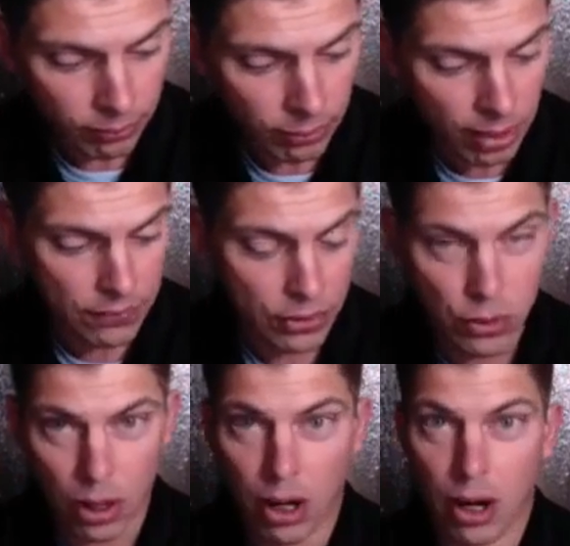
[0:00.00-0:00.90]
if
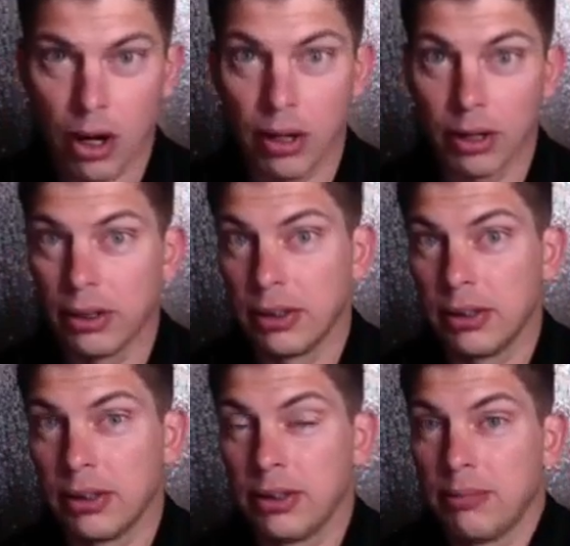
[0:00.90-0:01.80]
you are
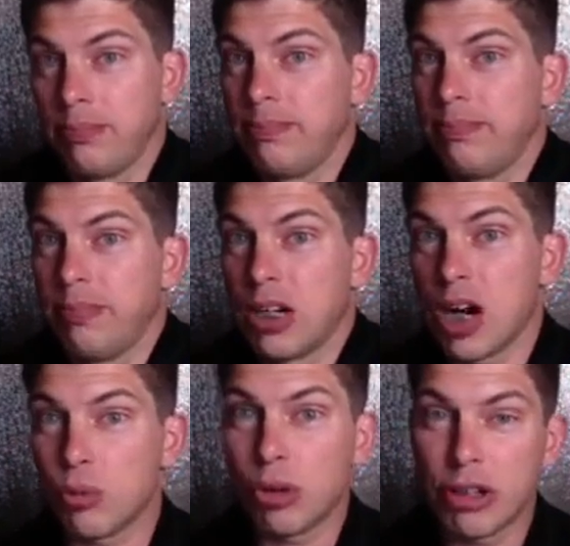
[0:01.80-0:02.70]
a
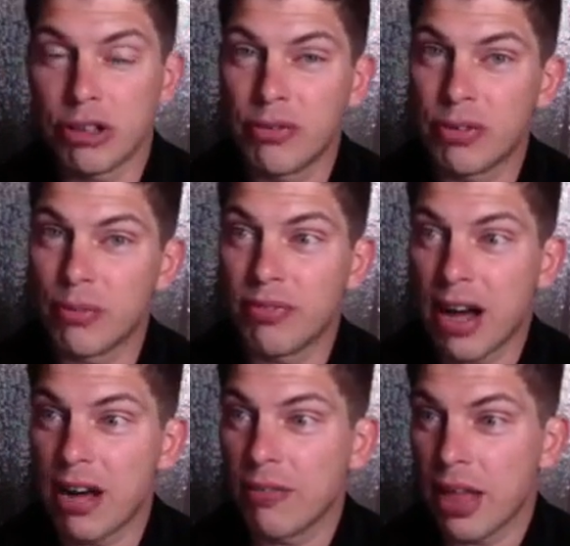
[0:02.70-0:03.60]
couple hundred from
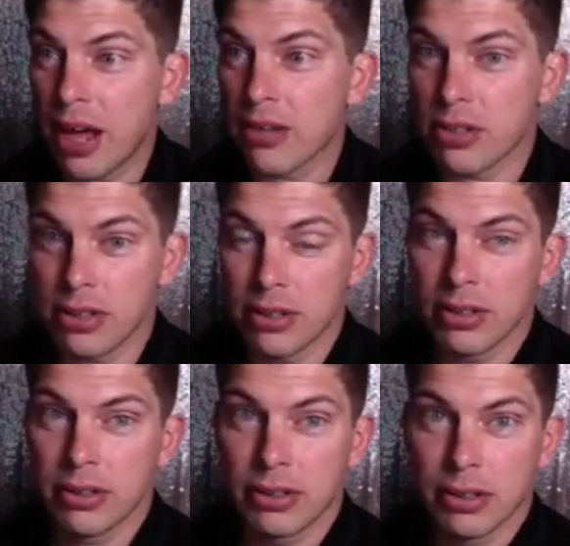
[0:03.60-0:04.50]
5,000, a
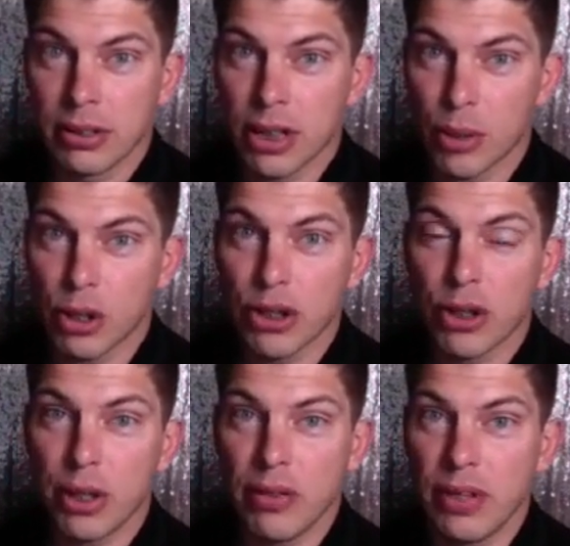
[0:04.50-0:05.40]
couple
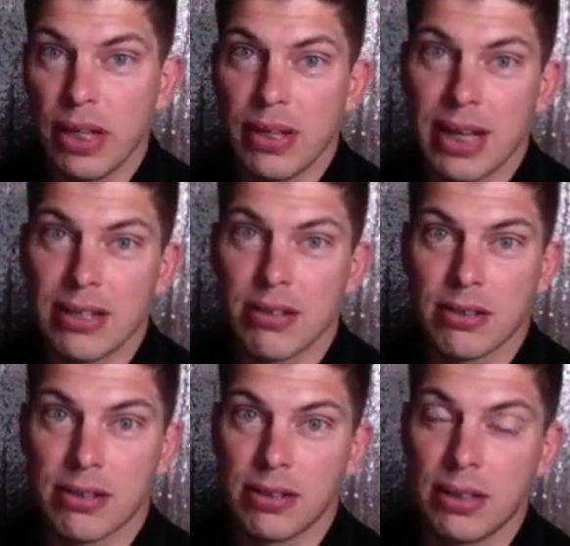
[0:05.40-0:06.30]
hundred PV,
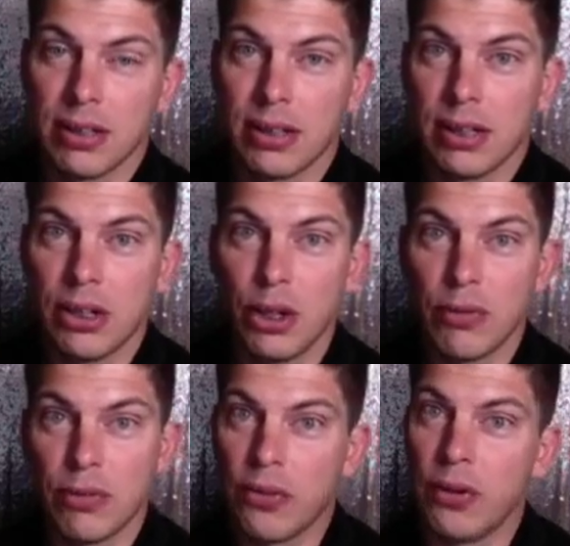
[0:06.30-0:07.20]
that's, you know,
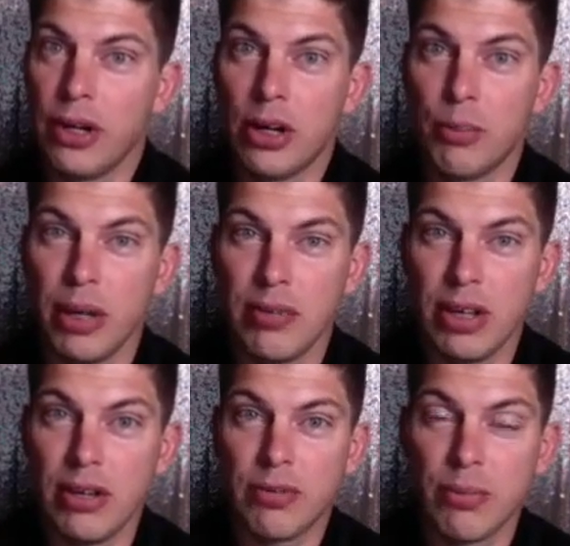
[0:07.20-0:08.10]
if you're 300
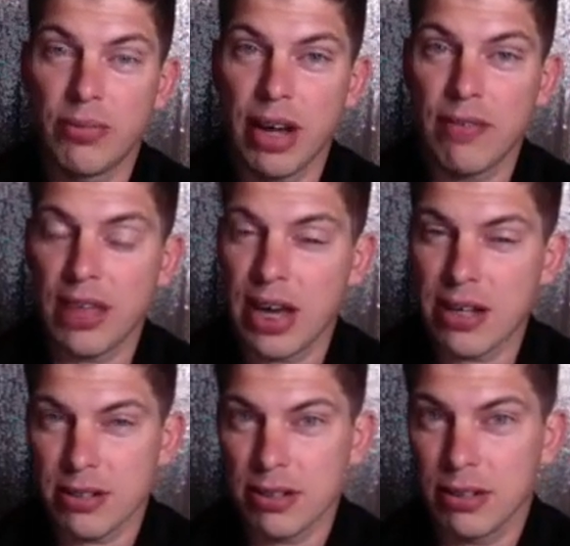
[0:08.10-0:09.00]
PV from
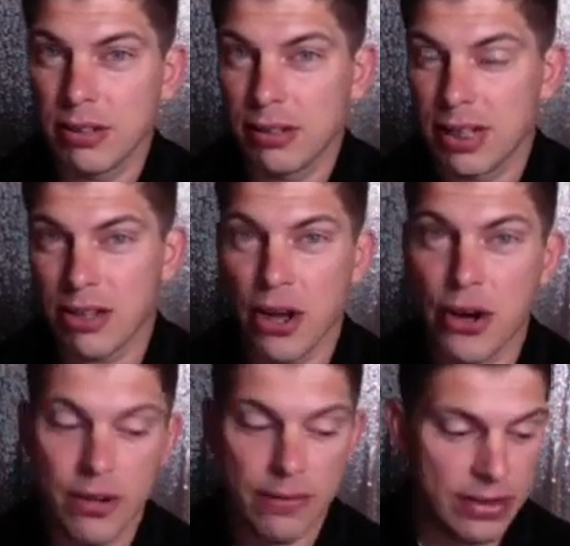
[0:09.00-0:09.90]
5,000, that's
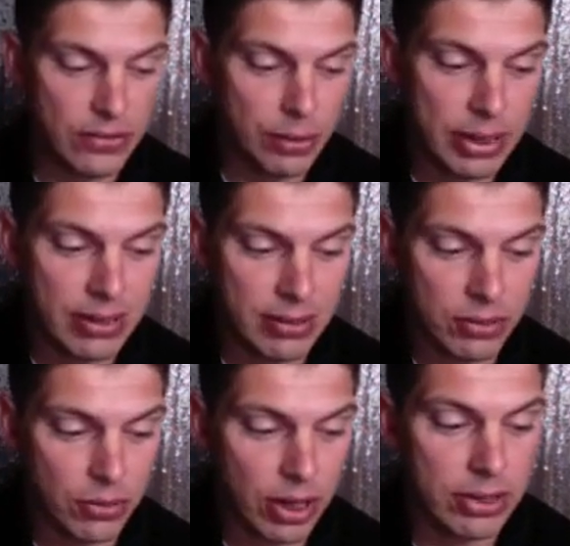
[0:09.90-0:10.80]
150
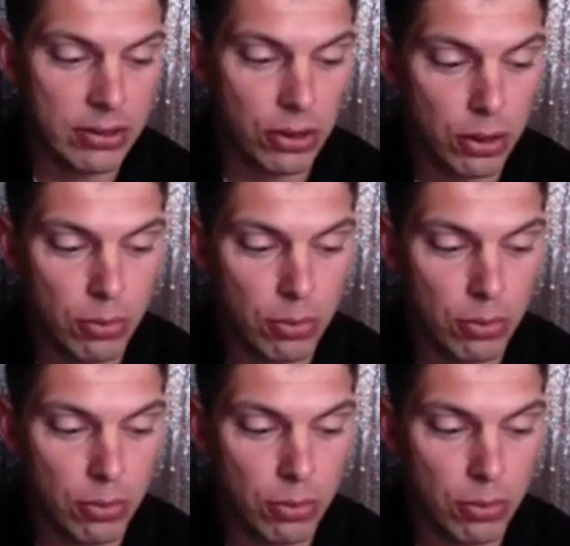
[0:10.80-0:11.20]
pieces, right? So you